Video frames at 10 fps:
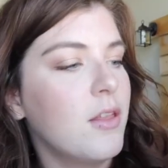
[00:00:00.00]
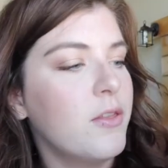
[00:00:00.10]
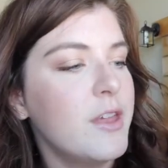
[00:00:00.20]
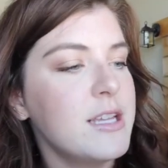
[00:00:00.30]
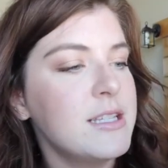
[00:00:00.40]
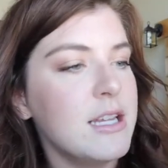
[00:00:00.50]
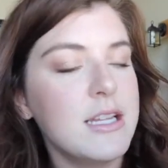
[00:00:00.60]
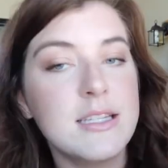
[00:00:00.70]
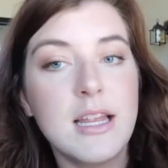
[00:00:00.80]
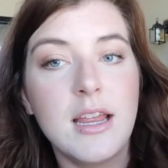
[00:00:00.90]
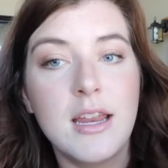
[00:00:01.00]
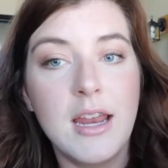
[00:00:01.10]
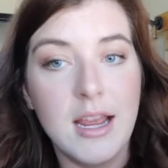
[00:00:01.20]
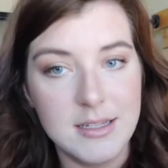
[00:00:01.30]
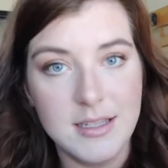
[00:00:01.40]
This is
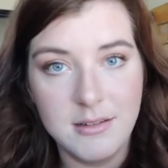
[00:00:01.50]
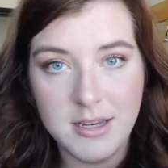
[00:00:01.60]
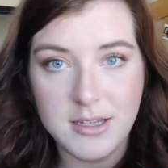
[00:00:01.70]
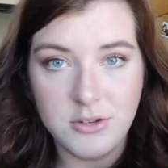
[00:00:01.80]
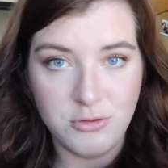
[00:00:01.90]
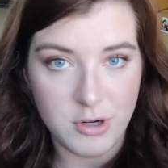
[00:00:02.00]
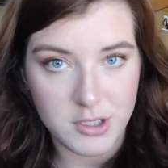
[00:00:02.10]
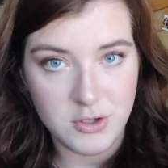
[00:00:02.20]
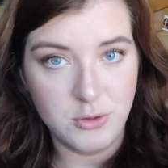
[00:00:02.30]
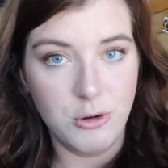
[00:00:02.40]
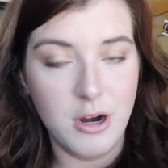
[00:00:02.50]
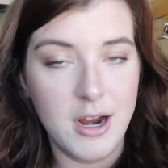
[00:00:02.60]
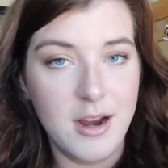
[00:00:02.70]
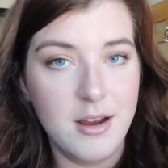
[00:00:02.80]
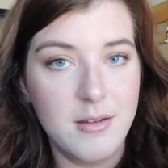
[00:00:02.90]
an excellent
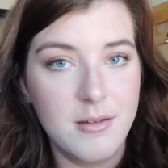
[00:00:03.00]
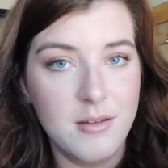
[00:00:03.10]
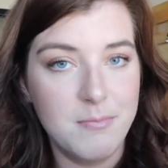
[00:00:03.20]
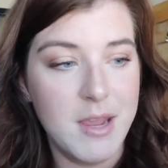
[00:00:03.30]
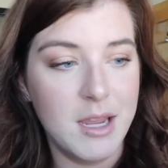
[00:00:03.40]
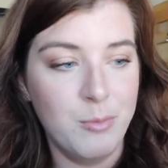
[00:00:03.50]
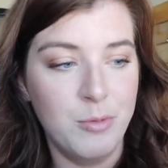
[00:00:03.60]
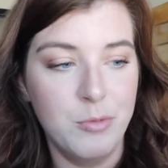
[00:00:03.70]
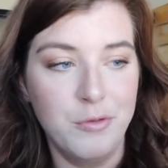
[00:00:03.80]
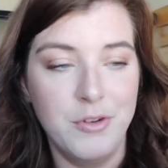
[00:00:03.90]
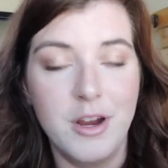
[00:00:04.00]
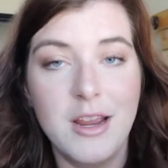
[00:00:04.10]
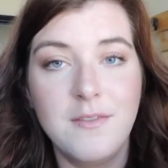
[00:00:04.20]
drugstore makeup remover.